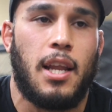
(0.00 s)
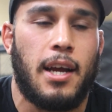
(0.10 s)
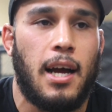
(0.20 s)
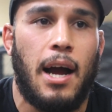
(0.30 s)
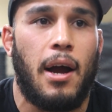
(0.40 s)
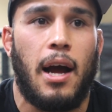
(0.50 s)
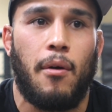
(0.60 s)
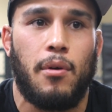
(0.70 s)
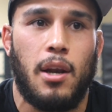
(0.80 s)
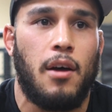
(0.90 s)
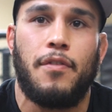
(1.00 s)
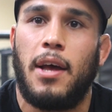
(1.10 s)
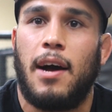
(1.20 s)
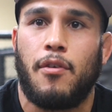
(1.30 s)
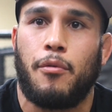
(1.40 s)
like I would love
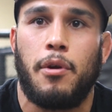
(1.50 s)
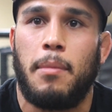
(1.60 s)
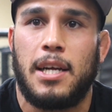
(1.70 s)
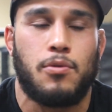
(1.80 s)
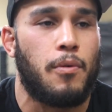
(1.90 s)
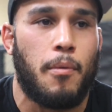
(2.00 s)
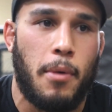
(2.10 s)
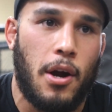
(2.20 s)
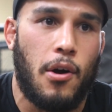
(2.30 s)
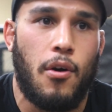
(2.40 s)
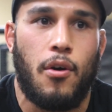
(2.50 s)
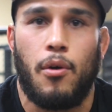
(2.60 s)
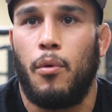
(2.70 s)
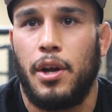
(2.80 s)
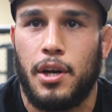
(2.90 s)
to have a rematch with Romero
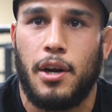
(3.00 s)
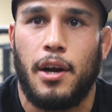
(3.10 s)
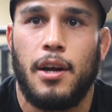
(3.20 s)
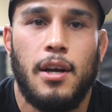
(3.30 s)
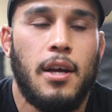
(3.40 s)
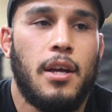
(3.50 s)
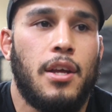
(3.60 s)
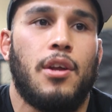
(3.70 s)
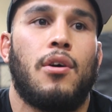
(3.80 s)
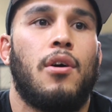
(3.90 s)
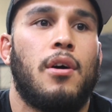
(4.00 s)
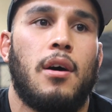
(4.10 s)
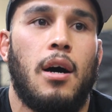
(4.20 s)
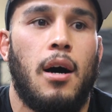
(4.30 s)
or Whitaker, you know,